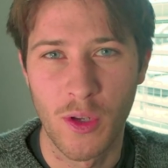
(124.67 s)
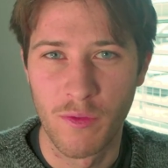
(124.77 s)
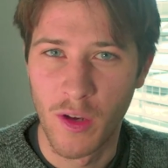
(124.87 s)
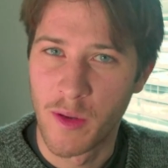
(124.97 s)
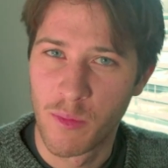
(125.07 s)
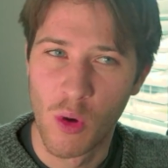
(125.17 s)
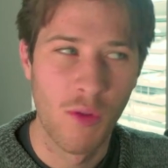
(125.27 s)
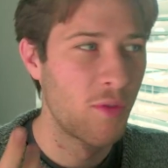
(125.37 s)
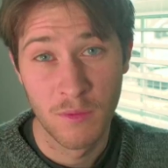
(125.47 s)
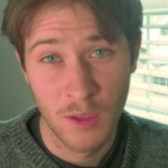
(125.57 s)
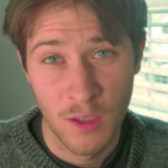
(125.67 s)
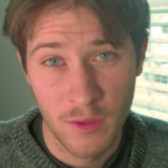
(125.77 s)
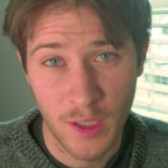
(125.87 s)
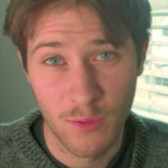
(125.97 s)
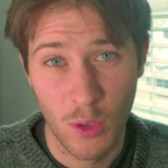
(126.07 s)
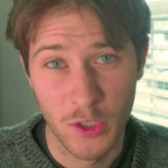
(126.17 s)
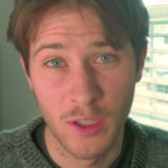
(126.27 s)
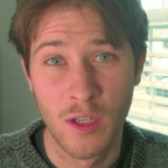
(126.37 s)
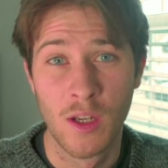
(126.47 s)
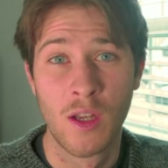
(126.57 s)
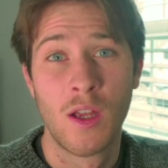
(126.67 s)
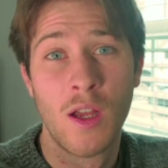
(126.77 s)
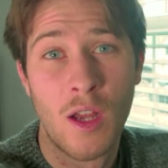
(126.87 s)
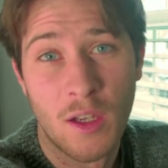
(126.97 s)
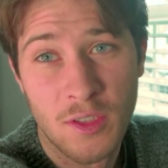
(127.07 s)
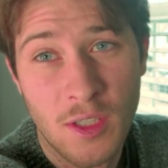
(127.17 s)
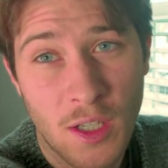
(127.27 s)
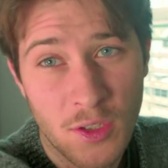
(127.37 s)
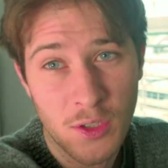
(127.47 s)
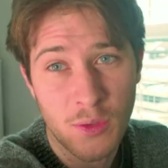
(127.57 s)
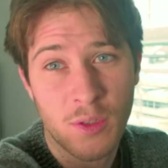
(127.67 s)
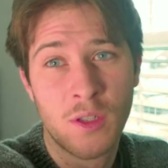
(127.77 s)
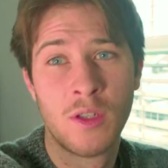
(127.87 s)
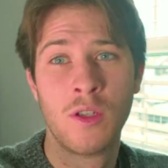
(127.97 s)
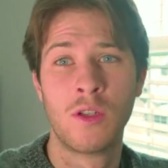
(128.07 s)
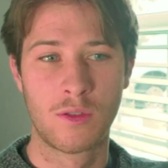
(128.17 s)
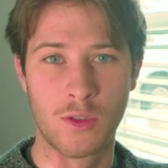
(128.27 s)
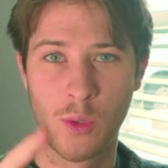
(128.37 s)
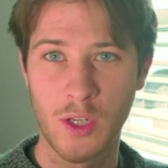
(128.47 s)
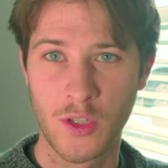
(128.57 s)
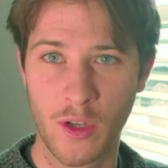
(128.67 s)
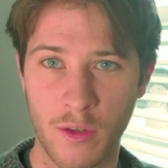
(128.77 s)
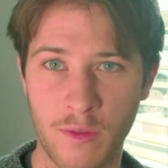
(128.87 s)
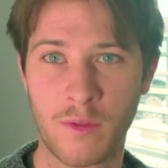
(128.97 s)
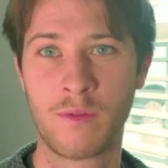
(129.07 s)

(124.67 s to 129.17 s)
You can find both. Thanks for watching. I'll see you guys soon. Squeaky chair.